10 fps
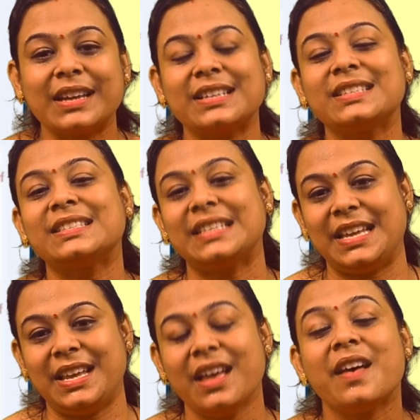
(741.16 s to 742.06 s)
let us
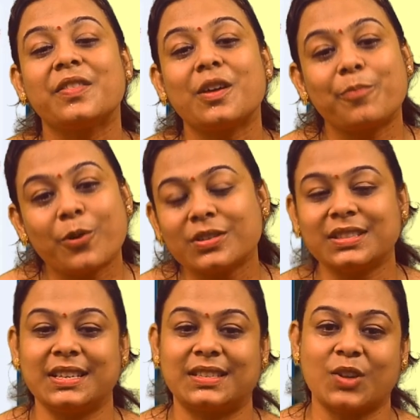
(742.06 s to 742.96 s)
see the
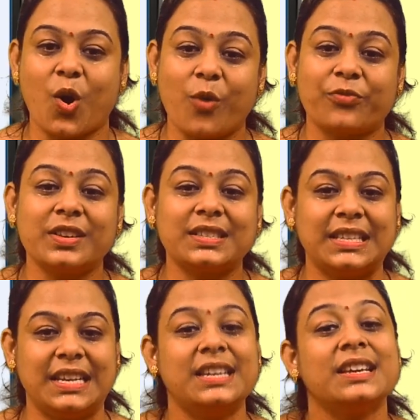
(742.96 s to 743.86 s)
process of the seed